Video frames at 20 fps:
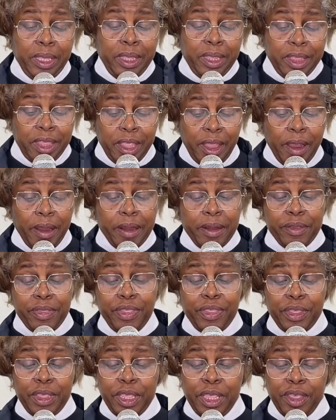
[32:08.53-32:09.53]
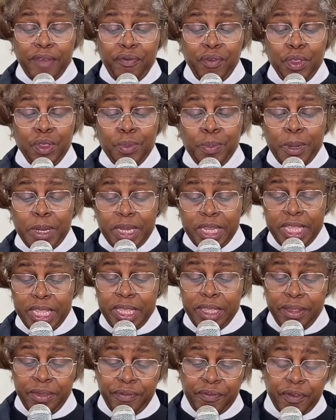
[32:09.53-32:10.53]
The earth, if you
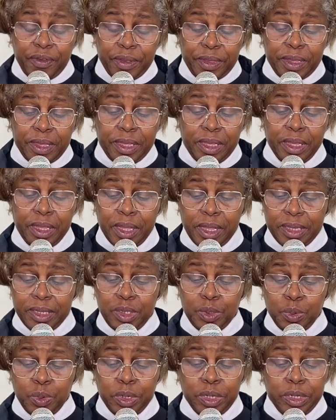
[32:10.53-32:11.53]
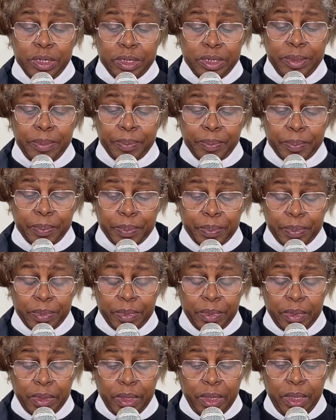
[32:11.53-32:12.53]
believe God's word,
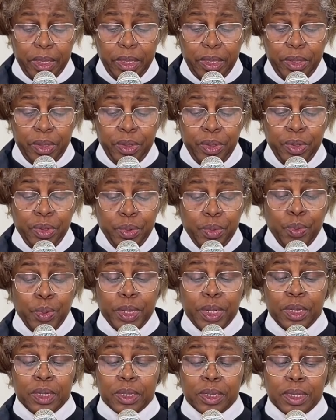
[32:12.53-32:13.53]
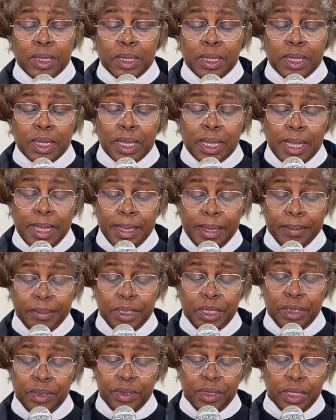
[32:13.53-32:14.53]
you will come
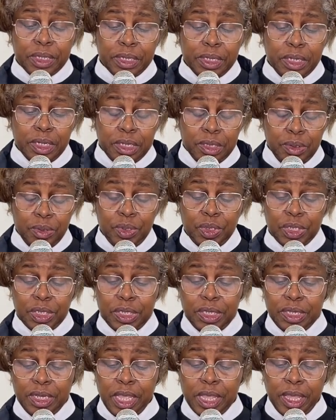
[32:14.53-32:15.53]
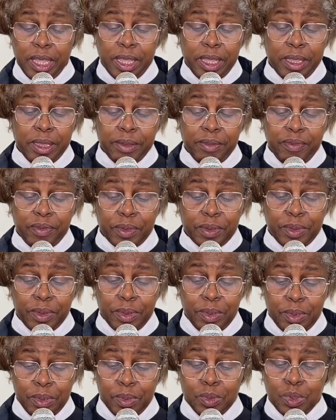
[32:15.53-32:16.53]
to the conclusion of
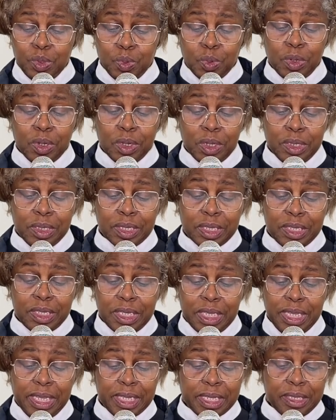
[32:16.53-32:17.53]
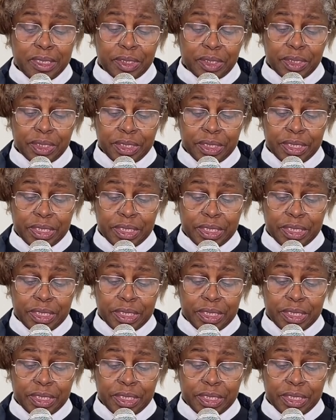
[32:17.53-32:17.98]
whose world this is.